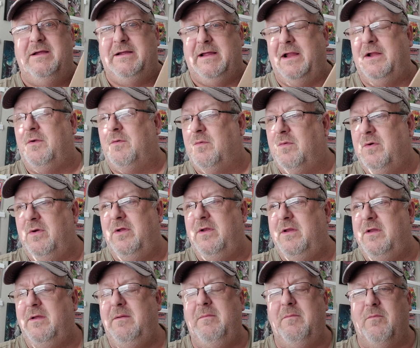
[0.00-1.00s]
Kind of
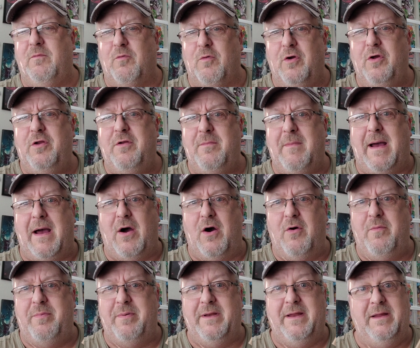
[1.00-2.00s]
ruined my
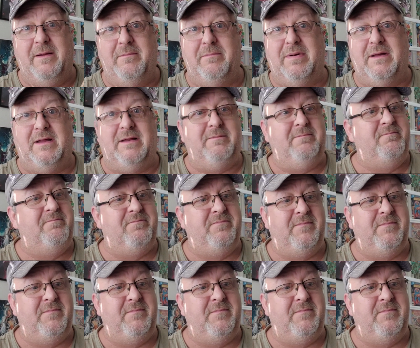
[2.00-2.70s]
opening, but